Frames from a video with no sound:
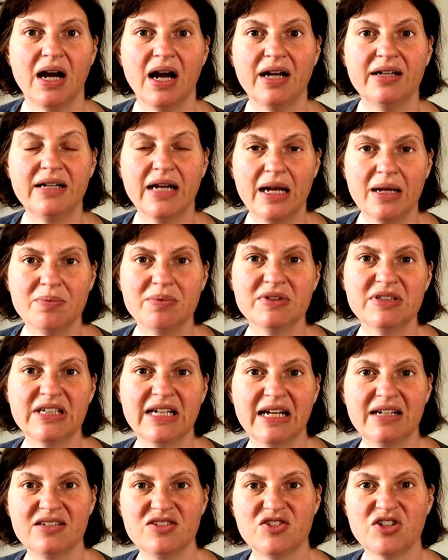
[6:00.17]
Unable to
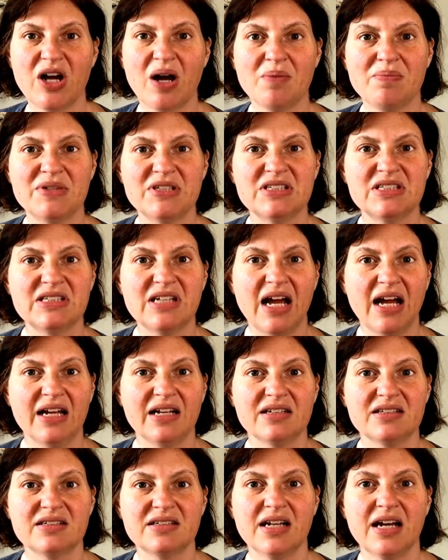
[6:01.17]
get a job in
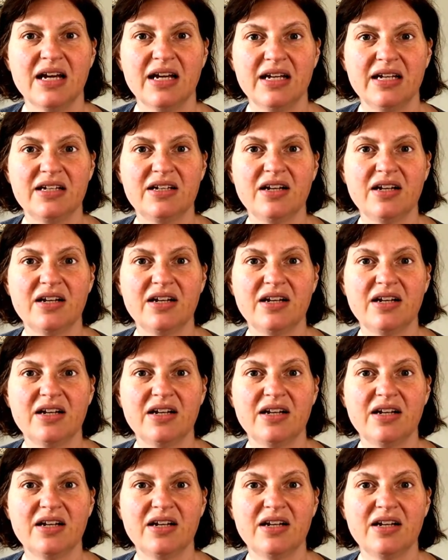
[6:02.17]
science, he